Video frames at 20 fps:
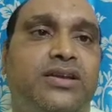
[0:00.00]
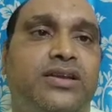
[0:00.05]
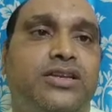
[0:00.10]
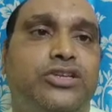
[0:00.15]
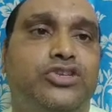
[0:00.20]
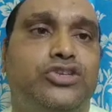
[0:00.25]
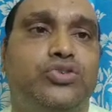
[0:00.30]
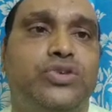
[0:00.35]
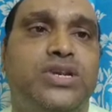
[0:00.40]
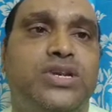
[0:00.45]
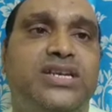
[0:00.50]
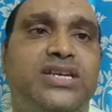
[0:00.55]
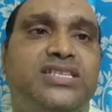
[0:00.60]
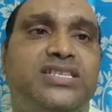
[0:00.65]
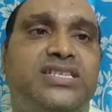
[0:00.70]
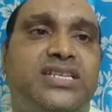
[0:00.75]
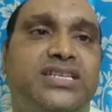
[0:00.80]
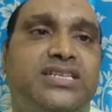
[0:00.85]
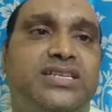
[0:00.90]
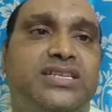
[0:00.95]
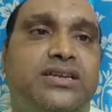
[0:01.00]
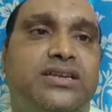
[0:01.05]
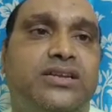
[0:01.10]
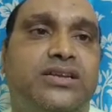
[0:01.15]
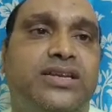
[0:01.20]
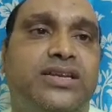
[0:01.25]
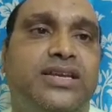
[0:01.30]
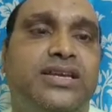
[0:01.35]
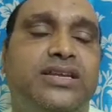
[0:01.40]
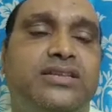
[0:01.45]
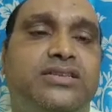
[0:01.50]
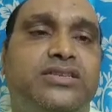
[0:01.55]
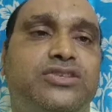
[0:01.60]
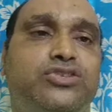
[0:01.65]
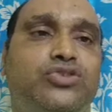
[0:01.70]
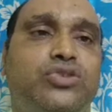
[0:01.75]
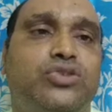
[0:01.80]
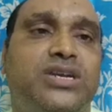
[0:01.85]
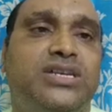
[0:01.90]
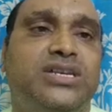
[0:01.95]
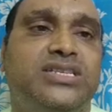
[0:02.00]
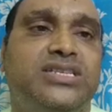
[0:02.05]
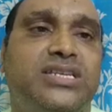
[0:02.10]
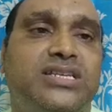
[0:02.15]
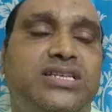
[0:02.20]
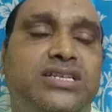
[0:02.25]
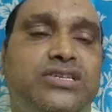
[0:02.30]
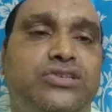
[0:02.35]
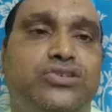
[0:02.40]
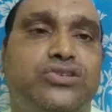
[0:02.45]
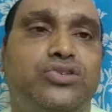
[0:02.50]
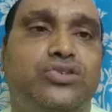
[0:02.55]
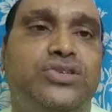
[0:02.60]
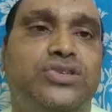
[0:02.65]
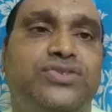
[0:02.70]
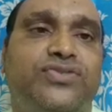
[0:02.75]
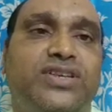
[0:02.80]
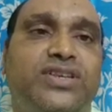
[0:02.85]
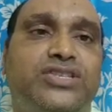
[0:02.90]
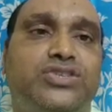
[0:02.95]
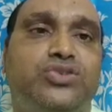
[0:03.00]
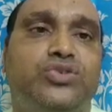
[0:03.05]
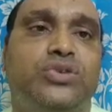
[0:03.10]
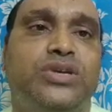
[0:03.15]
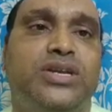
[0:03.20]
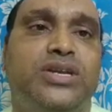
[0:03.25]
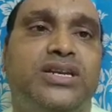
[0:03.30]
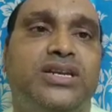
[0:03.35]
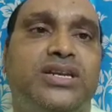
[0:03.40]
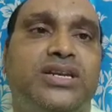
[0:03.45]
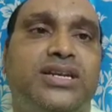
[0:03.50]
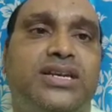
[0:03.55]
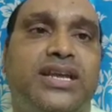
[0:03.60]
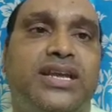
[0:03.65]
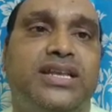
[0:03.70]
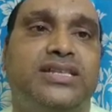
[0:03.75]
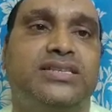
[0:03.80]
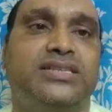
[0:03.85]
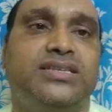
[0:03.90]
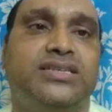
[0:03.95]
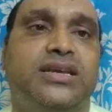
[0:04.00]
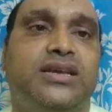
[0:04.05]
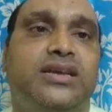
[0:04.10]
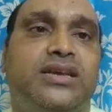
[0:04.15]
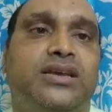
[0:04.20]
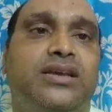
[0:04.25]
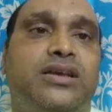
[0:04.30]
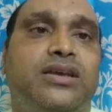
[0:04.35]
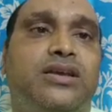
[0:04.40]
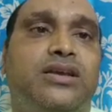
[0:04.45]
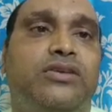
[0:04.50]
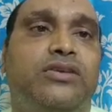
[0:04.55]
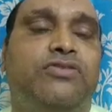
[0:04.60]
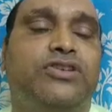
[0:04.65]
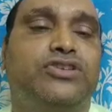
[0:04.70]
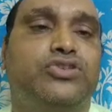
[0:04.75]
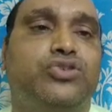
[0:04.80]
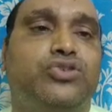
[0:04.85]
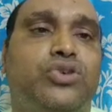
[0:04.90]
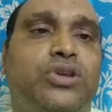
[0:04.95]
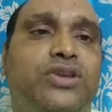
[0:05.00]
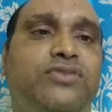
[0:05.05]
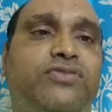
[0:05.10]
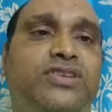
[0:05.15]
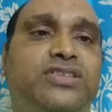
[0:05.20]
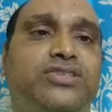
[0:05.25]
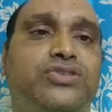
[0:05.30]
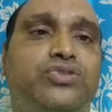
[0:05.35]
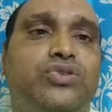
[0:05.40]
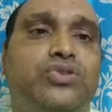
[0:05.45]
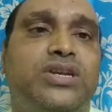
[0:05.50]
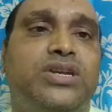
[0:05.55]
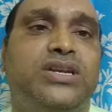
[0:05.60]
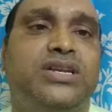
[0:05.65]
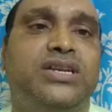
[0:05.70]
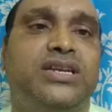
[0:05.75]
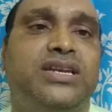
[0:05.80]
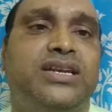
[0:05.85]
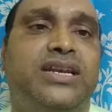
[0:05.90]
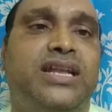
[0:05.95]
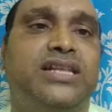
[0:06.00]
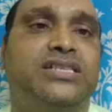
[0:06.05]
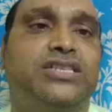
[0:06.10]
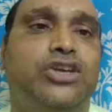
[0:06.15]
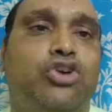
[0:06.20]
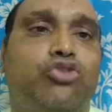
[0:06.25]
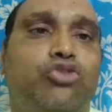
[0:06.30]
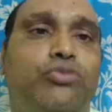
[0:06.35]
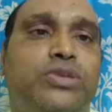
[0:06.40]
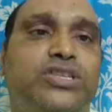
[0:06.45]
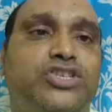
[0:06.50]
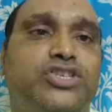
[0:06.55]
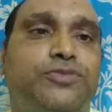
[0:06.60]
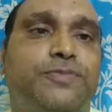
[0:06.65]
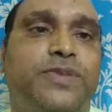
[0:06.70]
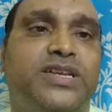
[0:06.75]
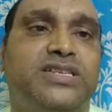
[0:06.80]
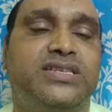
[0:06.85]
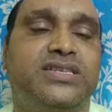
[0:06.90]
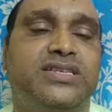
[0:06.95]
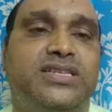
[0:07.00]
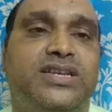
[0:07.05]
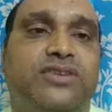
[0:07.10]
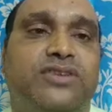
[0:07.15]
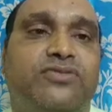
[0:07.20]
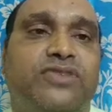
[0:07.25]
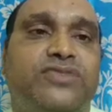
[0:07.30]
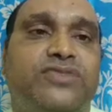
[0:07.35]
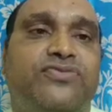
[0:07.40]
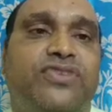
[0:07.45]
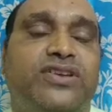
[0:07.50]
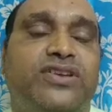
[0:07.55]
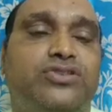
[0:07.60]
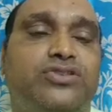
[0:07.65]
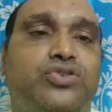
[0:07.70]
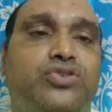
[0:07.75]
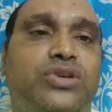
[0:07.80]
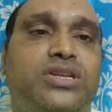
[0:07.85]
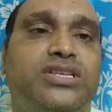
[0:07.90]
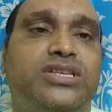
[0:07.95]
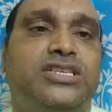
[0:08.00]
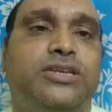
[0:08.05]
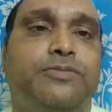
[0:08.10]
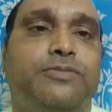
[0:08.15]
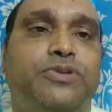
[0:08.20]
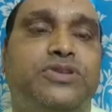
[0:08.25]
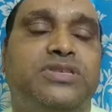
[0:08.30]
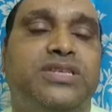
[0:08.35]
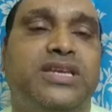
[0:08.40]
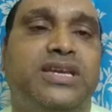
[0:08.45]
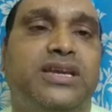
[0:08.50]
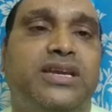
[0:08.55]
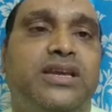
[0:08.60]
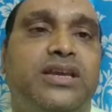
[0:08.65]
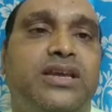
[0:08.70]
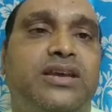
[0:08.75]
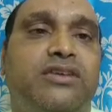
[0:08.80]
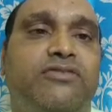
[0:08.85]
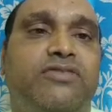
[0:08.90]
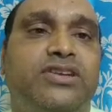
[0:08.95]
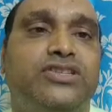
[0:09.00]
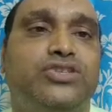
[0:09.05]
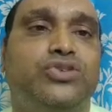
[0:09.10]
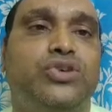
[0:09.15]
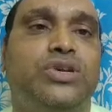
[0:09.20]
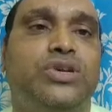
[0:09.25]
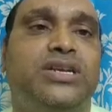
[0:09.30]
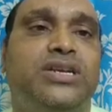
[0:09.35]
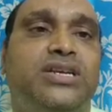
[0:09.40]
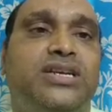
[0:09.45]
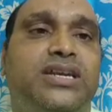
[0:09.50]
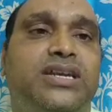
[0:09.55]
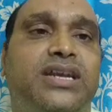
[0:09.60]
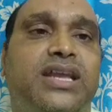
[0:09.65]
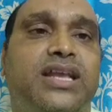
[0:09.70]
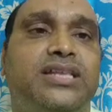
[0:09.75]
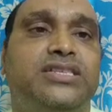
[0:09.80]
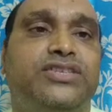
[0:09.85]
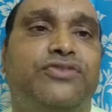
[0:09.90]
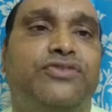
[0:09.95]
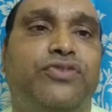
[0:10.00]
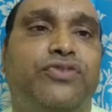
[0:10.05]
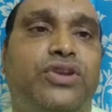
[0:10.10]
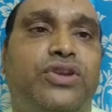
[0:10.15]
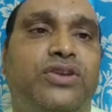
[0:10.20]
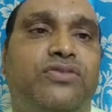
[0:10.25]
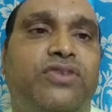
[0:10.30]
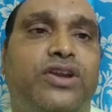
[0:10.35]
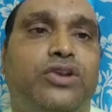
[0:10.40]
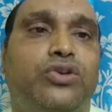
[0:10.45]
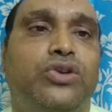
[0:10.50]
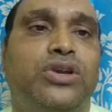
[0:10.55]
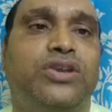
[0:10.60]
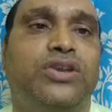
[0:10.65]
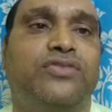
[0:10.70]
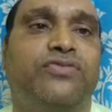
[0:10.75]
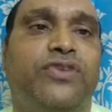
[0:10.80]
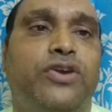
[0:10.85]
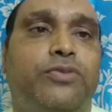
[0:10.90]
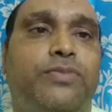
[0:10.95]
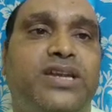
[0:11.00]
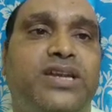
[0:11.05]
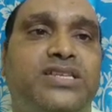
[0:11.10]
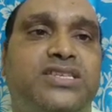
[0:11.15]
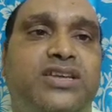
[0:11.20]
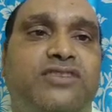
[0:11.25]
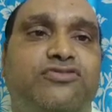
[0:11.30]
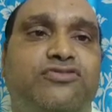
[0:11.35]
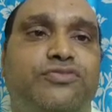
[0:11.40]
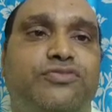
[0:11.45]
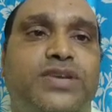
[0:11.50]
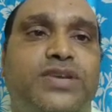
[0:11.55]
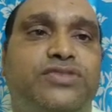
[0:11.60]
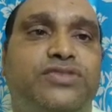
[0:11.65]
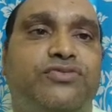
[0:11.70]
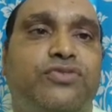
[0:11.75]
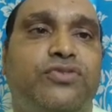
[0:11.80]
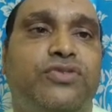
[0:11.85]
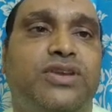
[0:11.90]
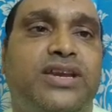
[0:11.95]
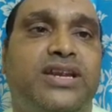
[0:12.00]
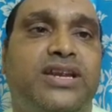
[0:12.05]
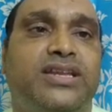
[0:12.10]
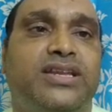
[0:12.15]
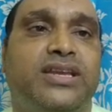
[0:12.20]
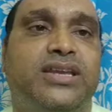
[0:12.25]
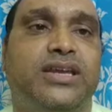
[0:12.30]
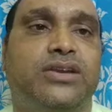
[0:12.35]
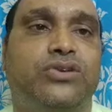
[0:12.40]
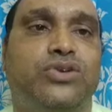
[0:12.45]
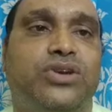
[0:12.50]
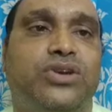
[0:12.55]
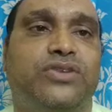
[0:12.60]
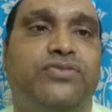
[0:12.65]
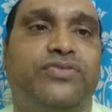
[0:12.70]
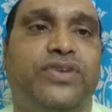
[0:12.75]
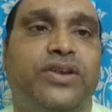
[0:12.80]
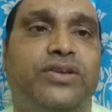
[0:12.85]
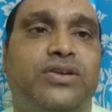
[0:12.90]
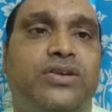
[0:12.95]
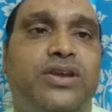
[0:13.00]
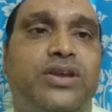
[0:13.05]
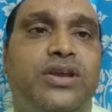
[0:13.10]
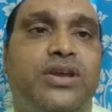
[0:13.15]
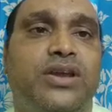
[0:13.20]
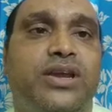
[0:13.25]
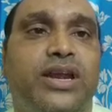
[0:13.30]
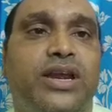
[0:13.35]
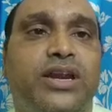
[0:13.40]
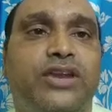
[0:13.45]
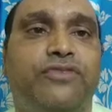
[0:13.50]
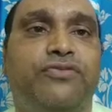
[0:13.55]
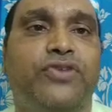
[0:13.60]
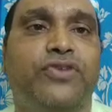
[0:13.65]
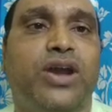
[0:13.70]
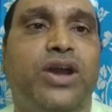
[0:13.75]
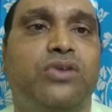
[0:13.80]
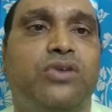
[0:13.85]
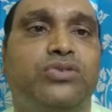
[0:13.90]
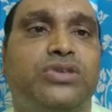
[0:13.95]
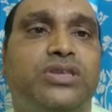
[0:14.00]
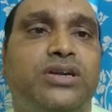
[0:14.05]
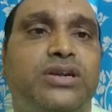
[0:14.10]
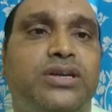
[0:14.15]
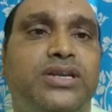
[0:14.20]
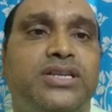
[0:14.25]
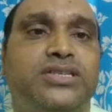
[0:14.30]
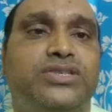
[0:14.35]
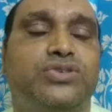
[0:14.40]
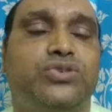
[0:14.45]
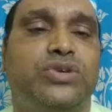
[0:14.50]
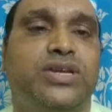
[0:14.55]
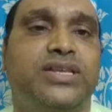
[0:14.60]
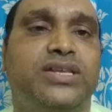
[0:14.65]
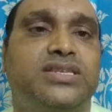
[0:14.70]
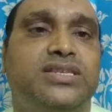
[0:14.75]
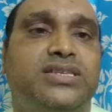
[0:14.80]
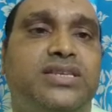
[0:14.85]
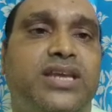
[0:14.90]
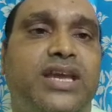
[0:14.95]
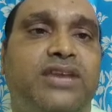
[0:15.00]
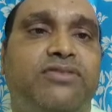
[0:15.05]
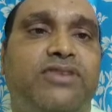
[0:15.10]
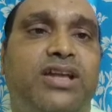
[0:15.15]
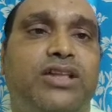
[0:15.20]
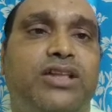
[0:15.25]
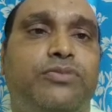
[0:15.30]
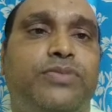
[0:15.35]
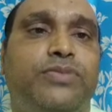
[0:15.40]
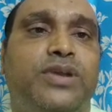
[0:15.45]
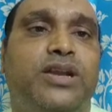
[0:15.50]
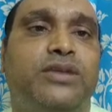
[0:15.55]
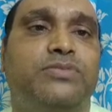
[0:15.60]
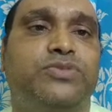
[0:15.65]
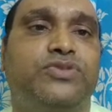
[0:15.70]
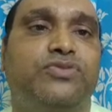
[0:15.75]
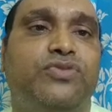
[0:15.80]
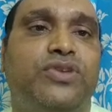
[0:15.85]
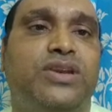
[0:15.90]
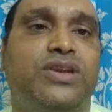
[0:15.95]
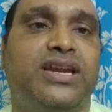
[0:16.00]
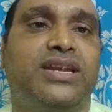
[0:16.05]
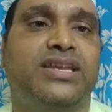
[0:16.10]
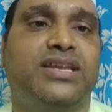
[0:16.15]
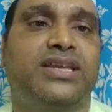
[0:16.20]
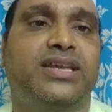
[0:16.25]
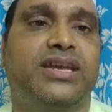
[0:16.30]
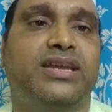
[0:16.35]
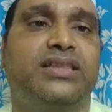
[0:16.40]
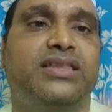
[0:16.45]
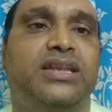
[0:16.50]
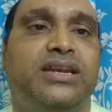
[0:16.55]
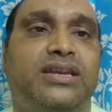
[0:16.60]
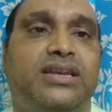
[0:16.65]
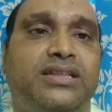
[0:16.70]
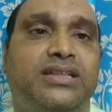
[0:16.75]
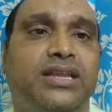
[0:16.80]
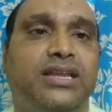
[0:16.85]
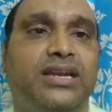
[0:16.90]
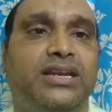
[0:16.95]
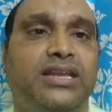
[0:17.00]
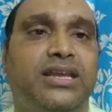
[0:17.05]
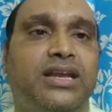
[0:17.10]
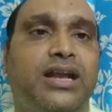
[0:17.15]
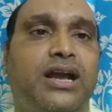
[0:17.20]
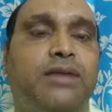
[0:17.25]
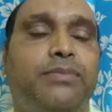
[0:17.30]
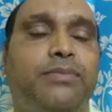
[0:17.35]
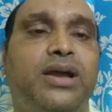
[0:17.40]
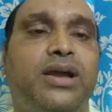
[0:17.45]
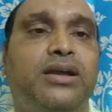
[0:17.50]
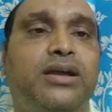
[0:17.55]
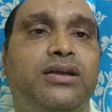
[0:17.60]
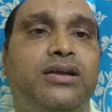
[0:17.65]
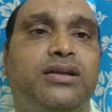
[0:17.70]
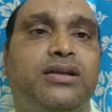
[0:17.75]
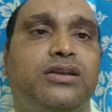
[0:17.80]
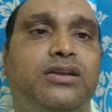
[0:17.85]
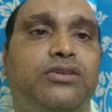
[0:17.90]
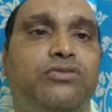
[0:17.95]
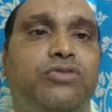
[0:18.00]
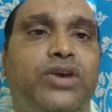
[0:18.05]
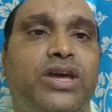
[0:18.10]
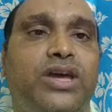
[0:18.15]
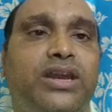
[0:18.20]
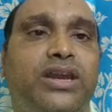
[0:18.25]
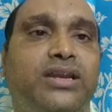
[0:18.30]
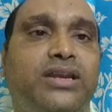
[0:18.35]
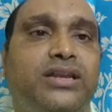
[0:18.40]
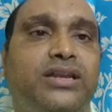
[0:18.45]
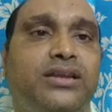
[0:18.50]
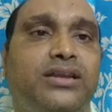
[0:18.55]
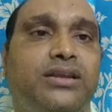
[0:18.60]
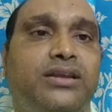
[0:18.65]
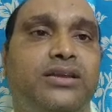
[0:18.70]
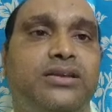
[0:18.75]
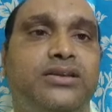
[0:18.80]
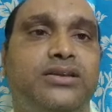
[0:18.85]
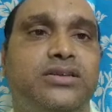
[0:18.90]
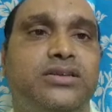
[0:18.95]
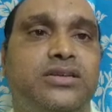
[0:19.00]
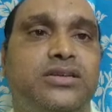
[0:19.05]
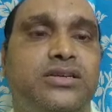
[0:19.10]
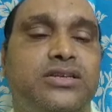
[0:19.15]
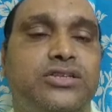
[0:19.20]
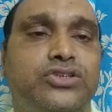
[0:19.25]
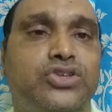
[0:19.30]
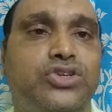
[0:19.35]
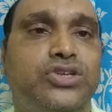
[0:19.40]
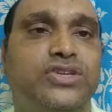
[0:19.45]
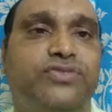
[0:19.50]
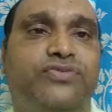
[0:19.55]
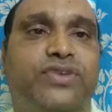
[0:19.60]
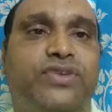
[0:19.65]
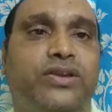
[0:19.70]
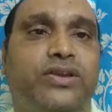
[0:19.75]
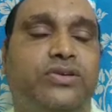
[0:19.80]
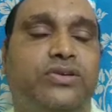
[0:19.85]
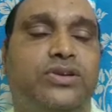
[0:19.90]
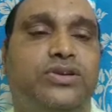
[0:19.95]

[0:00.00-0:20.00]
Student structure, each student structure stores one student details. For storing one student details, how much space required? For storing, suppose say one student details, if you require 25 bytes of space, we will write here 25. And if you have 30 students, n value becomes, we will write here 30. 30 comma, we are writing 25.